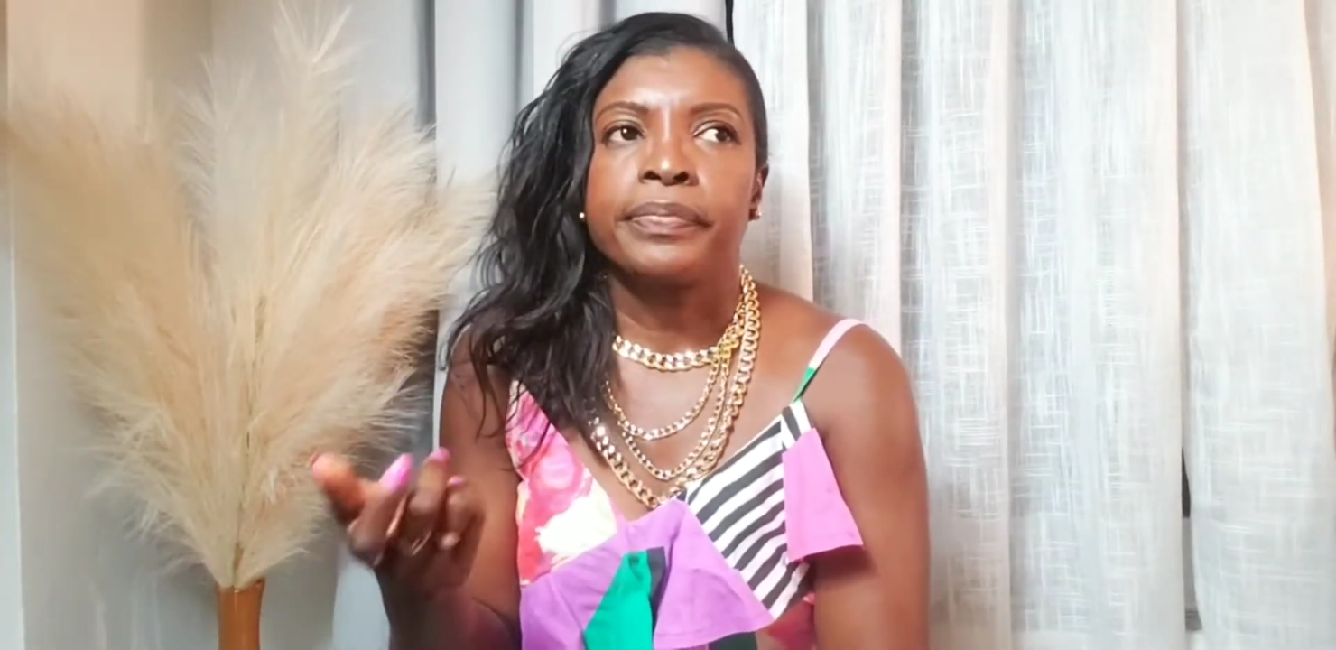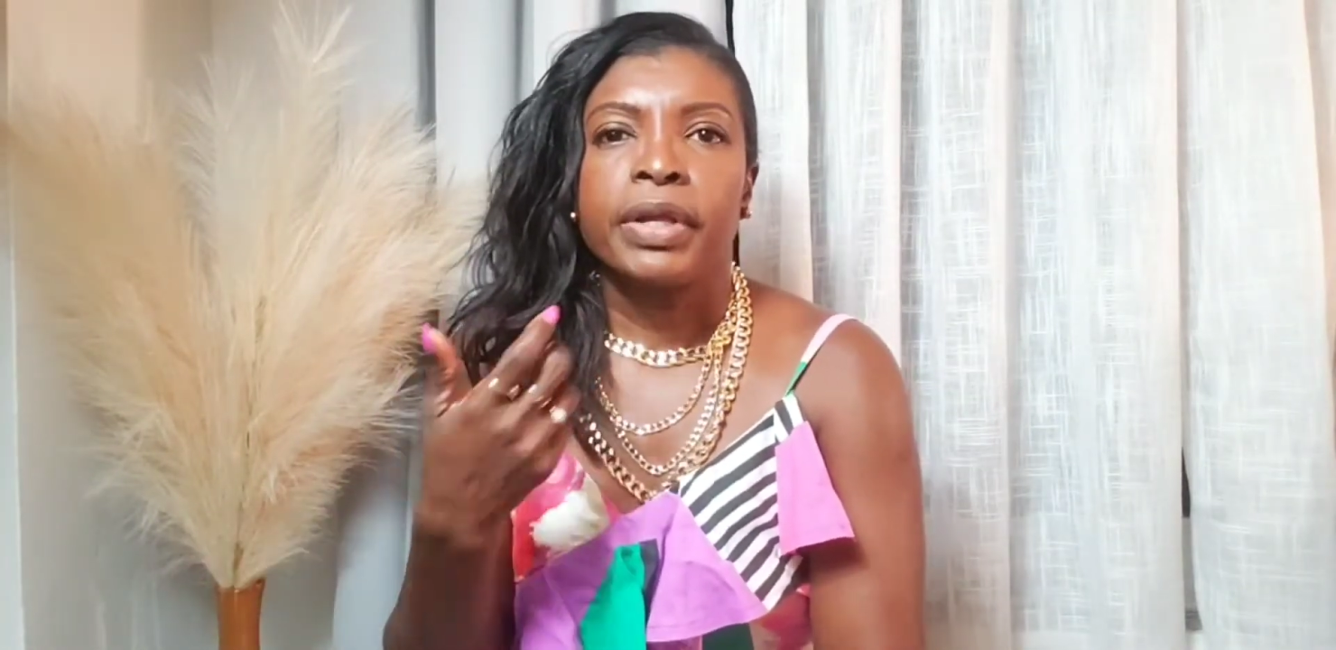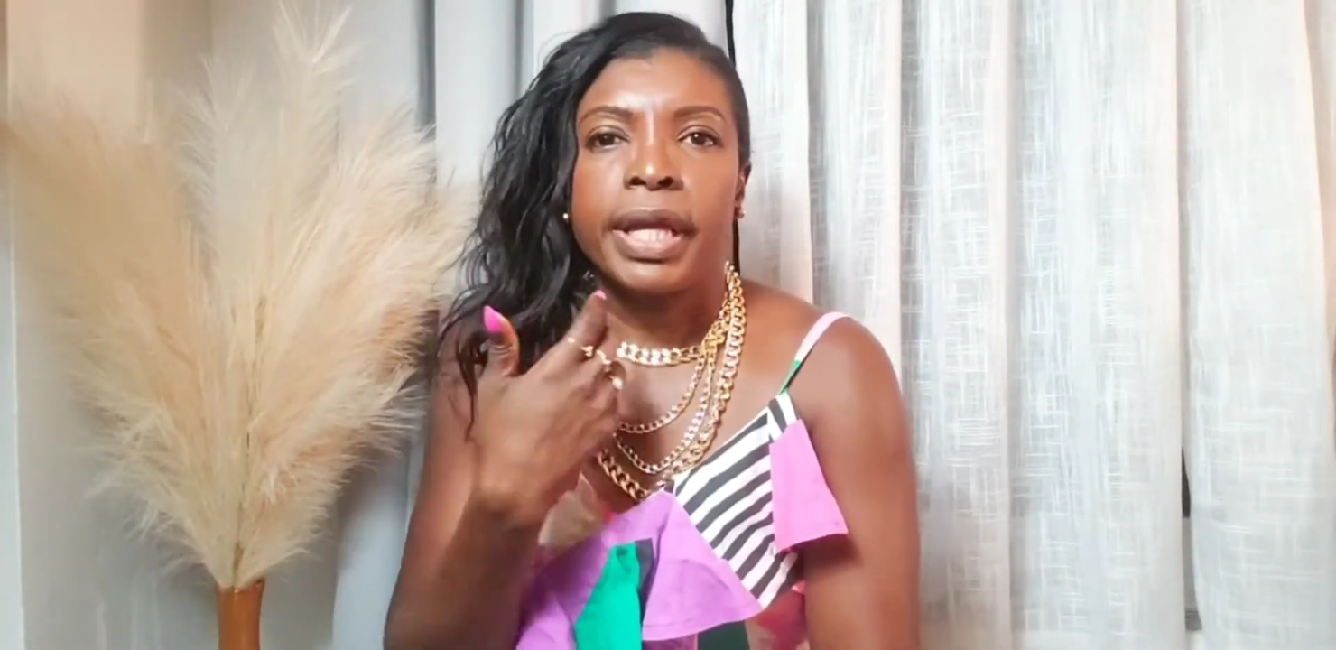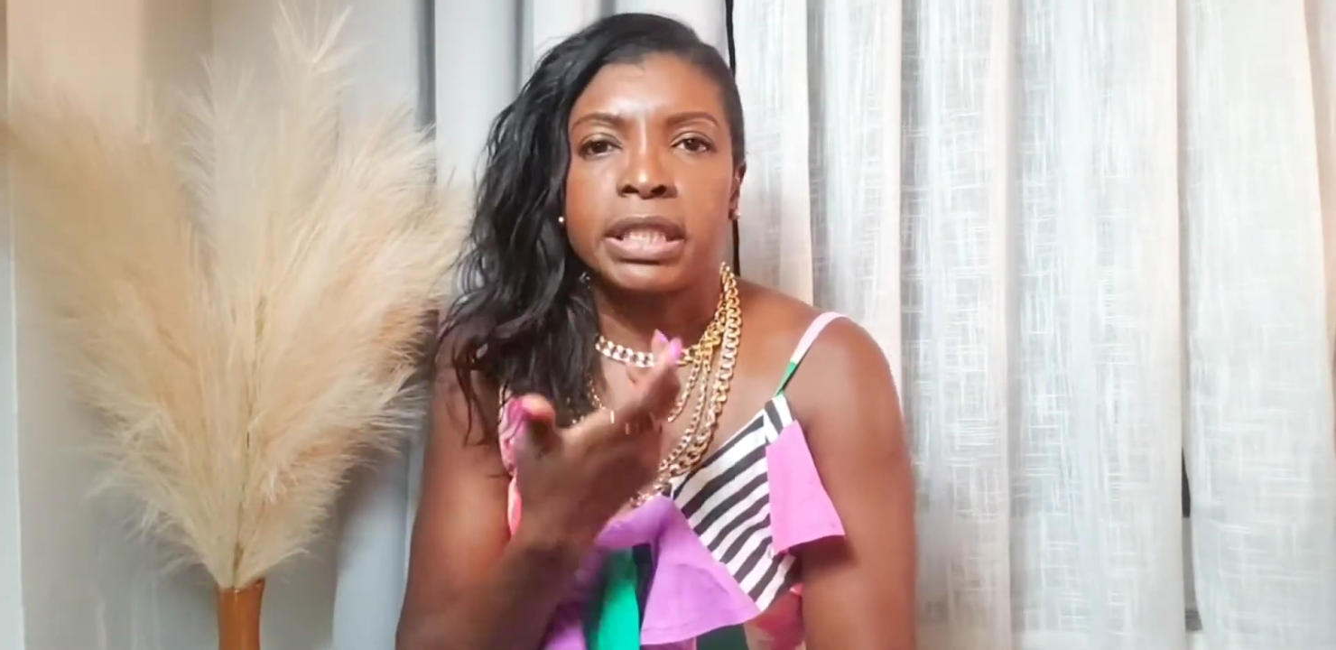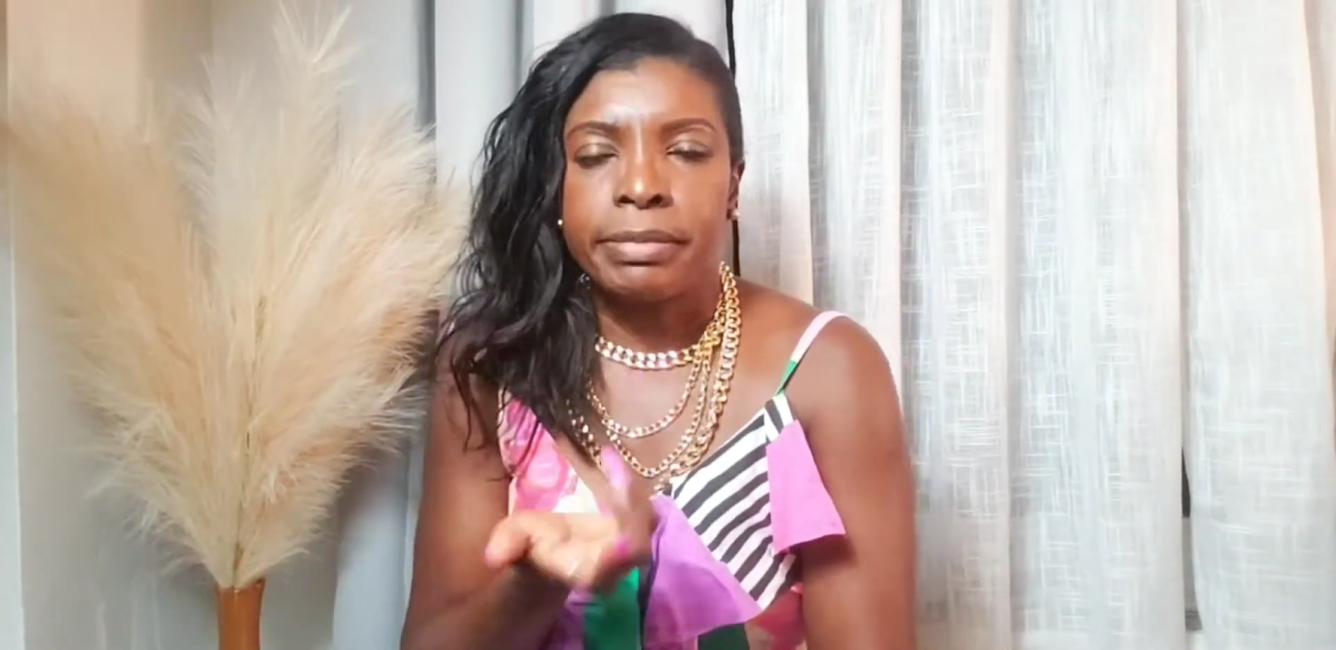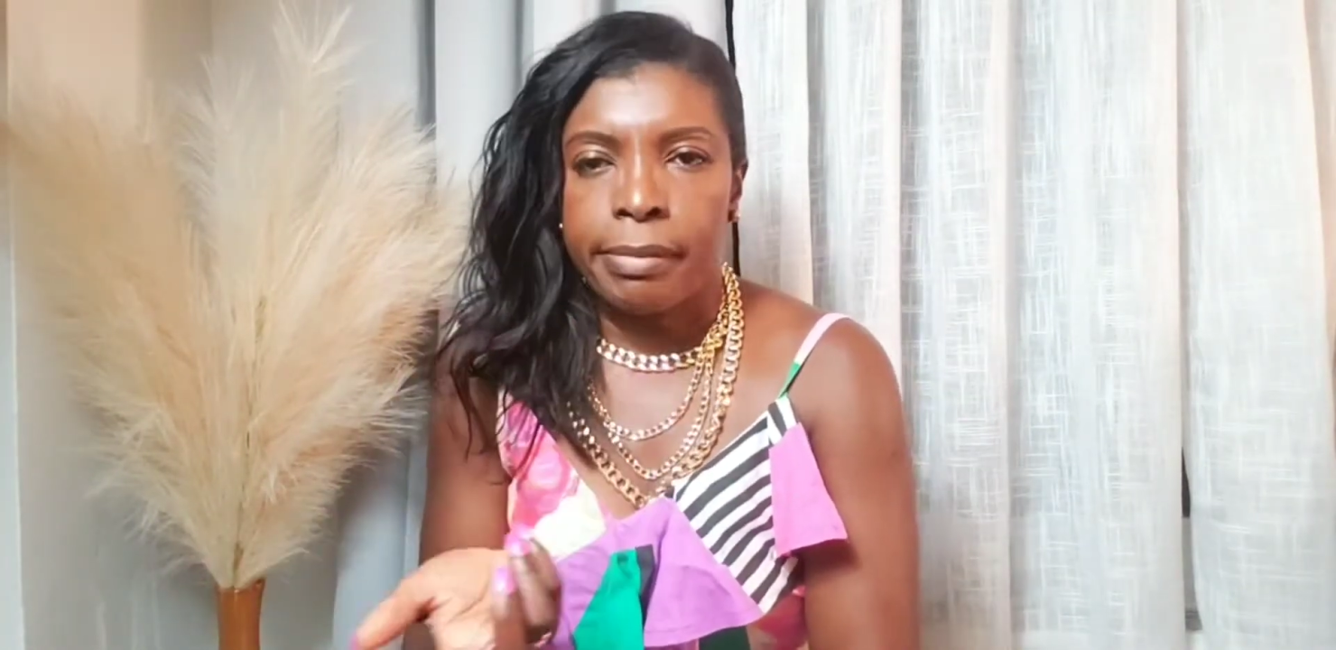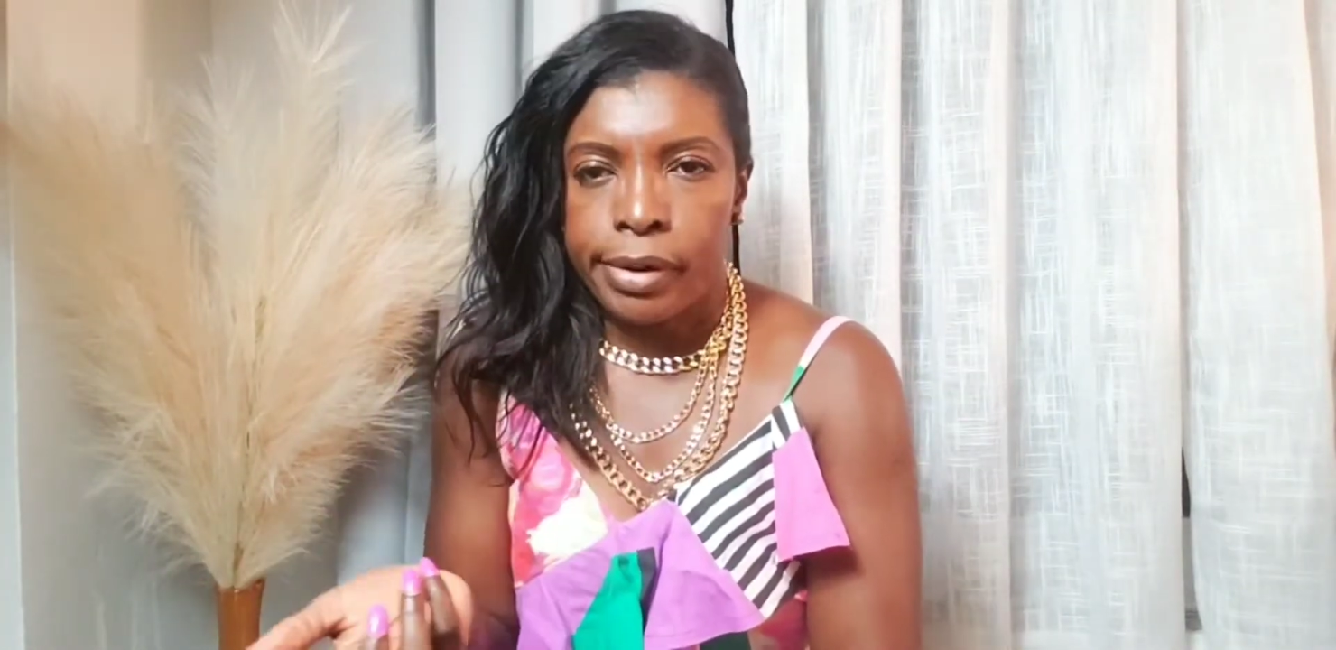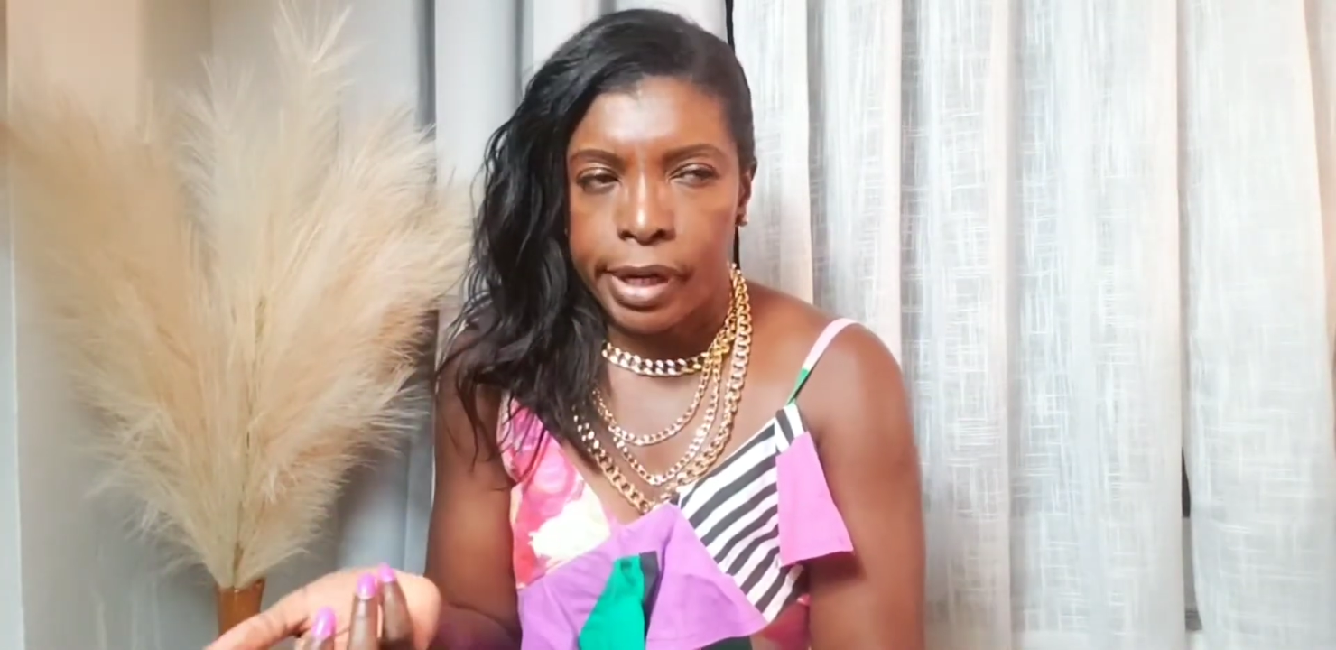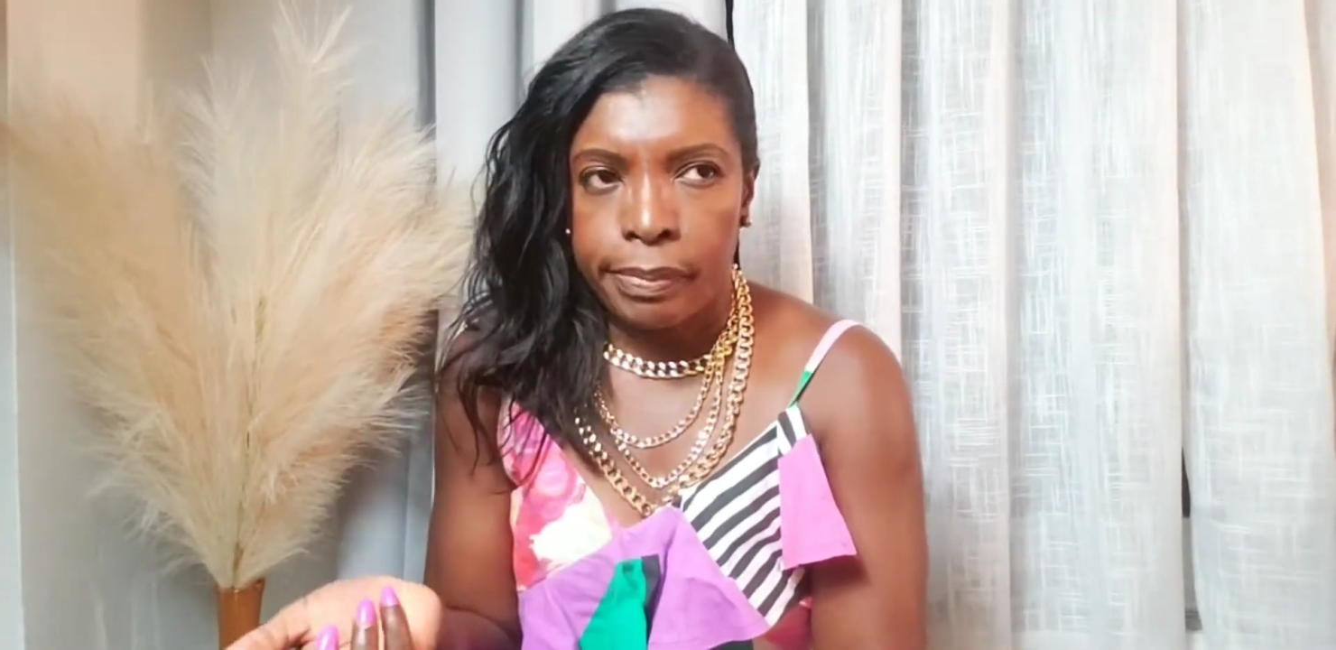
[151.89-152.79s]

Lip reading: it's in my American